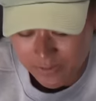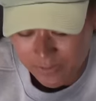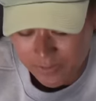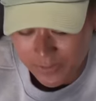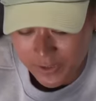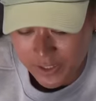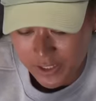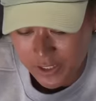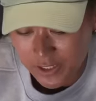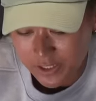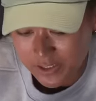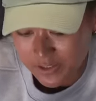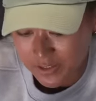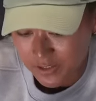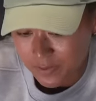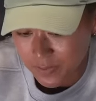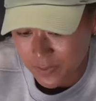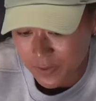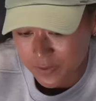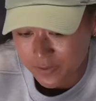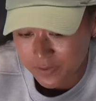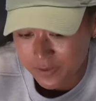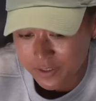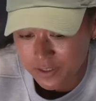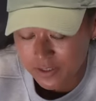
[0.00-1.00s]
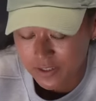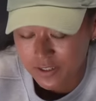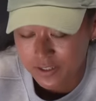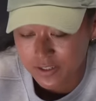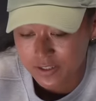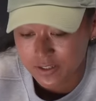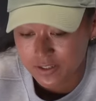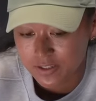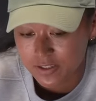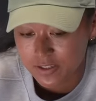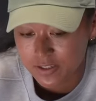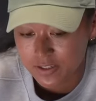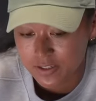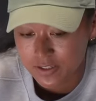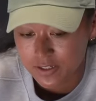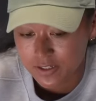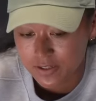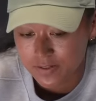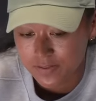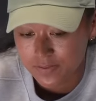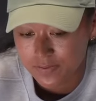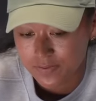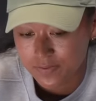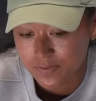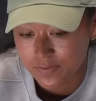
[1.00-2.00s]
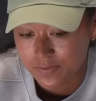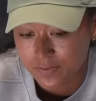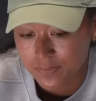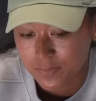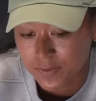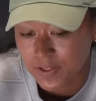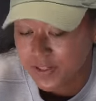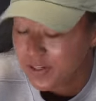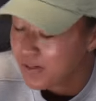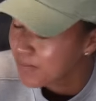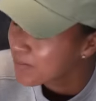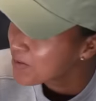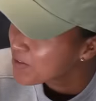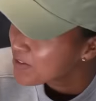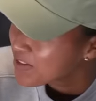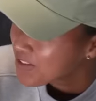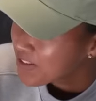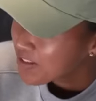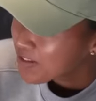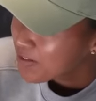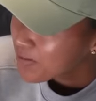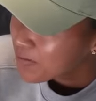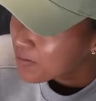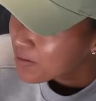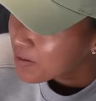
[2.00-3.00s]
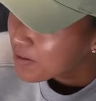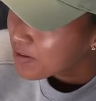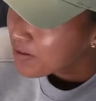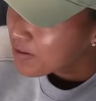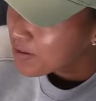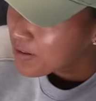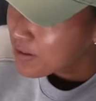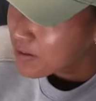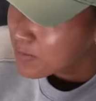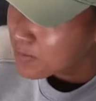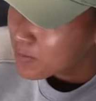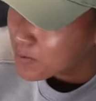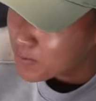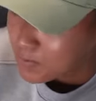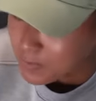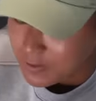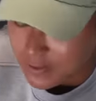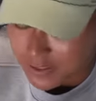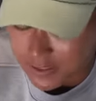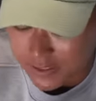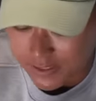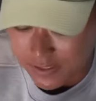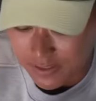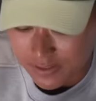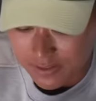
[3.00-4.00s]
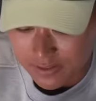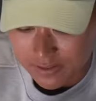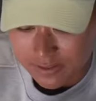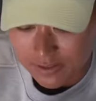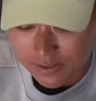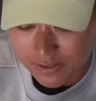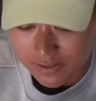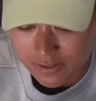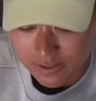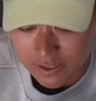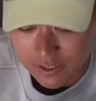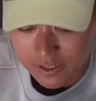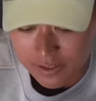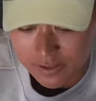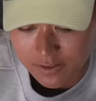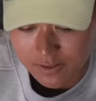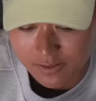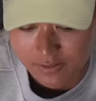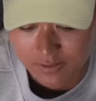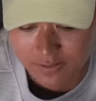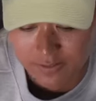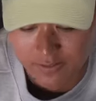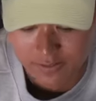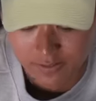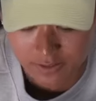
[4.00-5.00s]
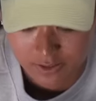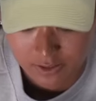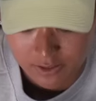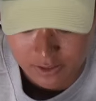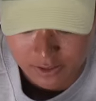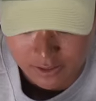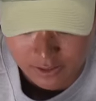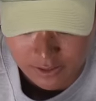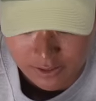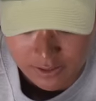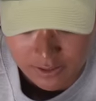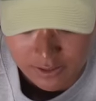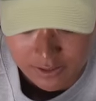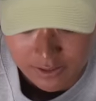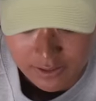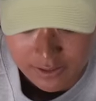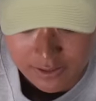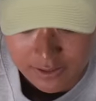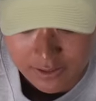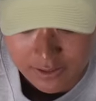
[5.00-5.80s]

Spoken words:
Yeah, it's been really good. I've been able to hit with a couple players and kind of, I